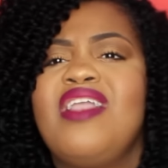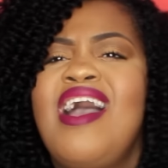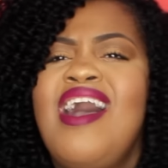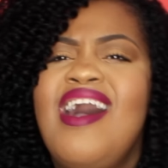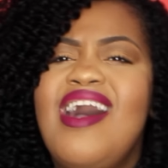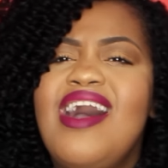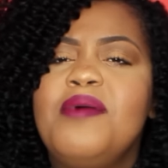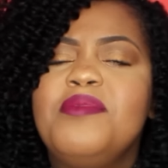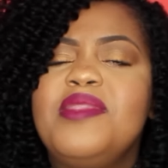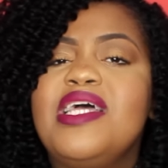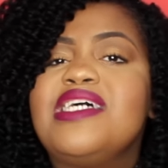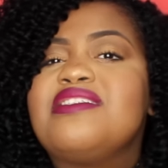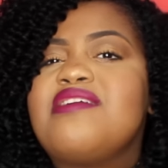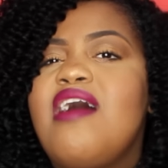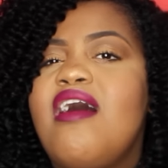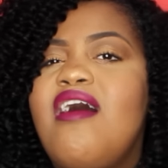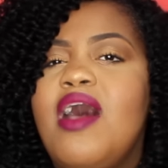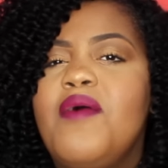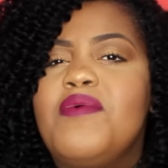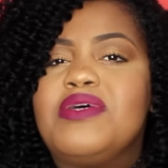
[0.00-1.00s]
um, this
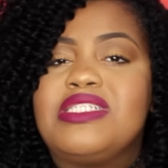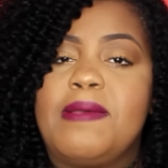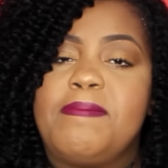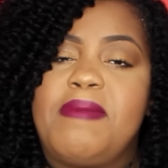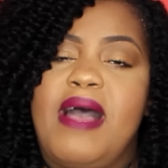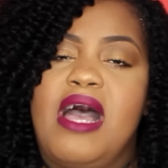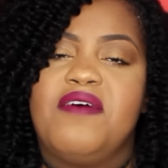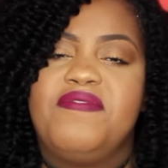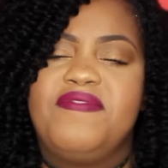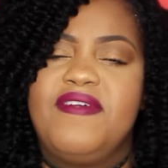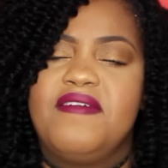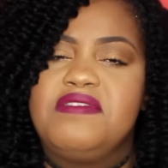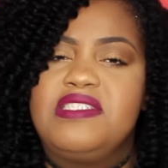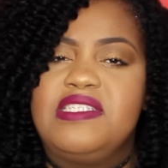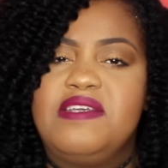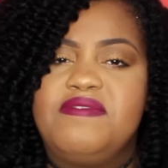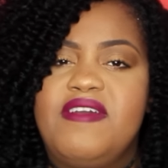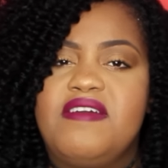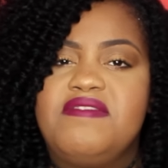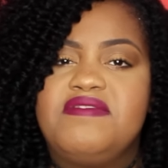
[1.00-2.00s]
haul was about
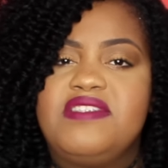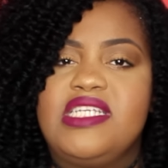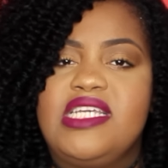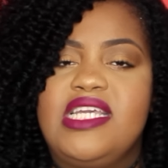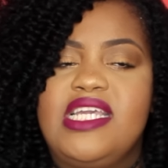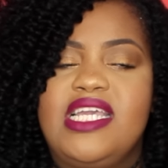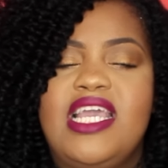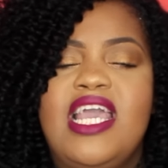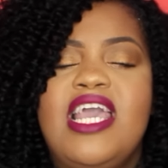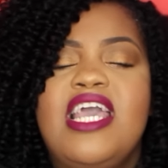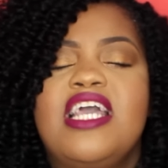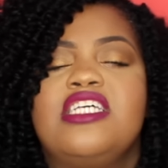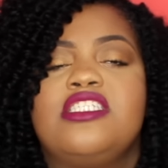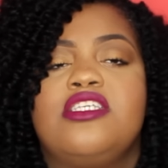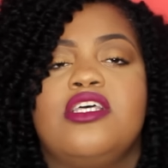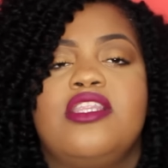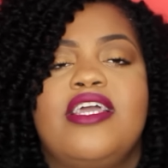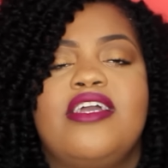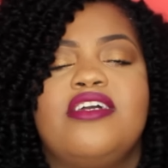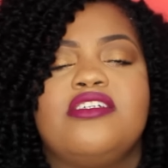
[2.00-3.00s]
50-50,
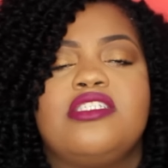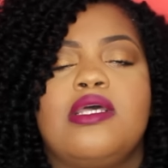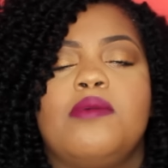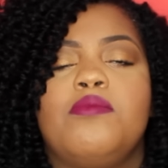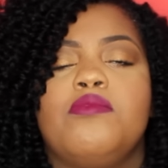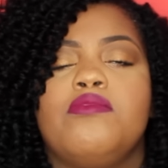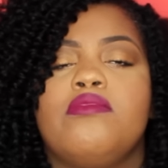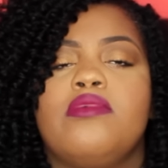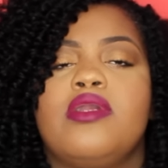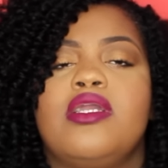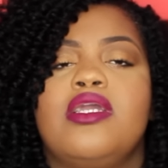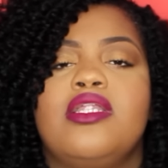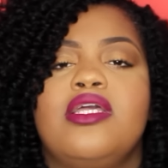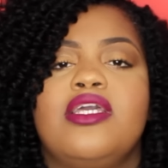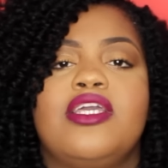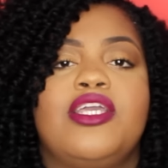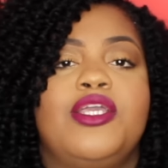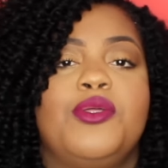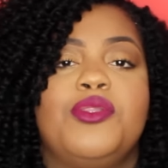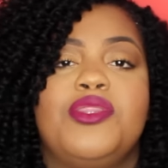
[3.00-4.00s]
so there's some
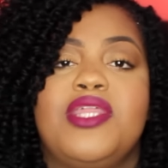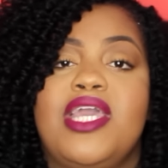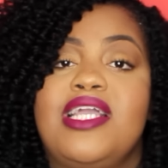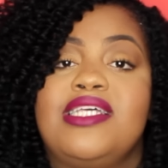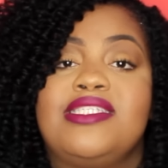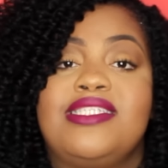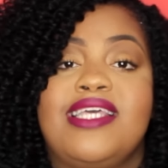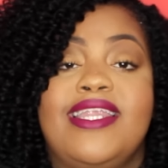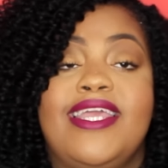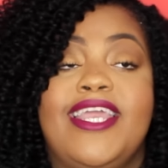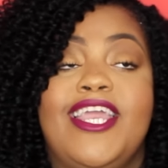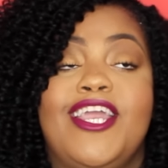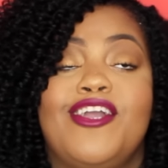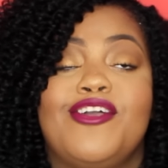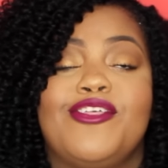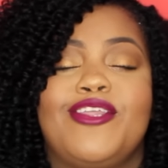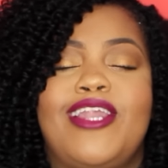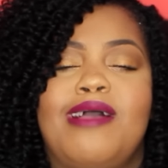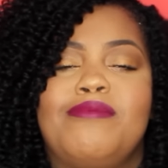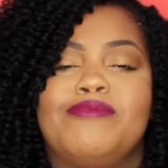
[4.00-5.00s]
really cute things in
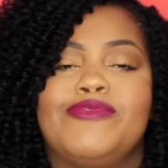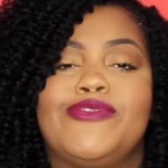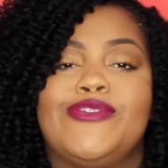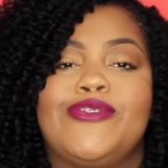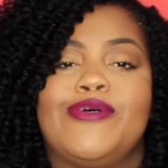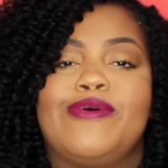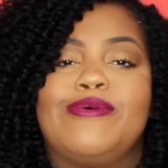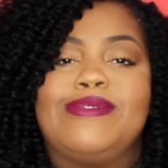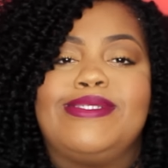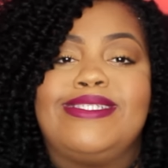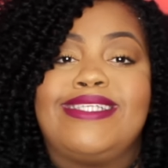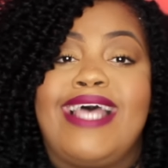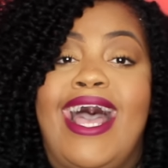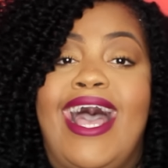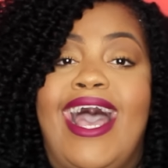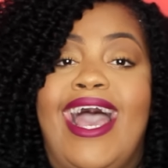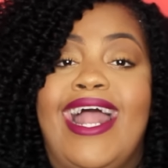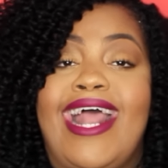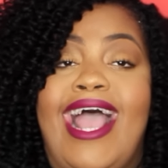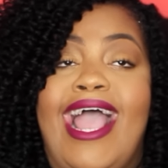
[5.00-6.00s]
here that I'm so
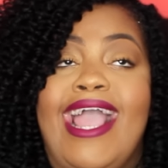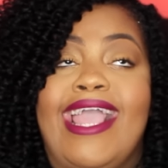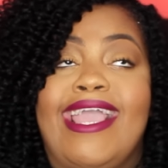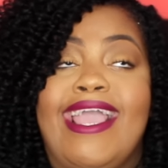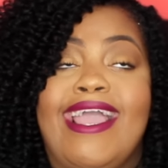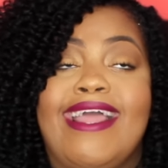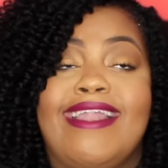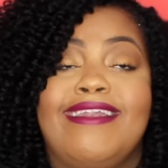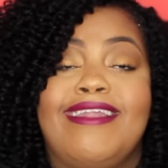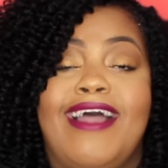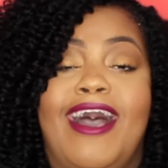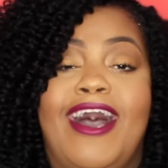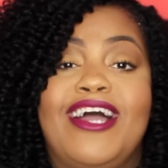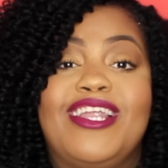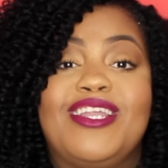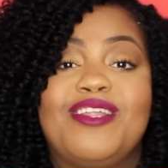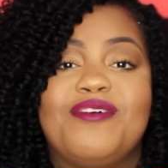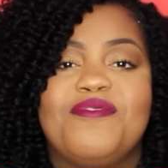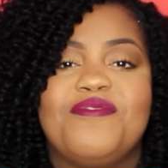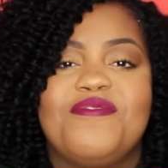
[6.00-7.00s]
sad I
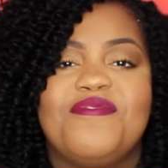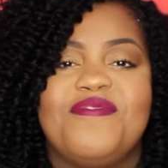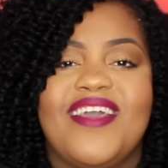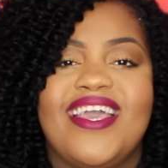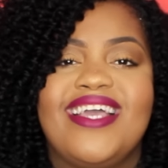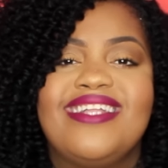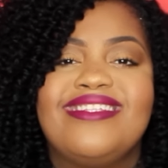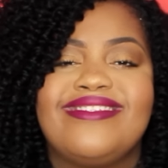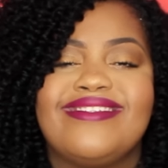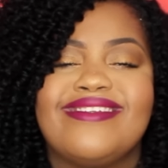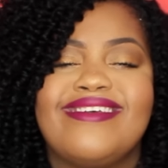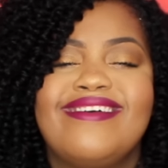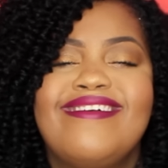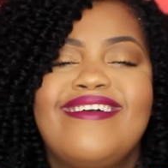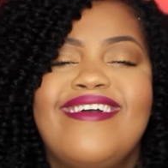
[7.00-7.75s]
cannot fit.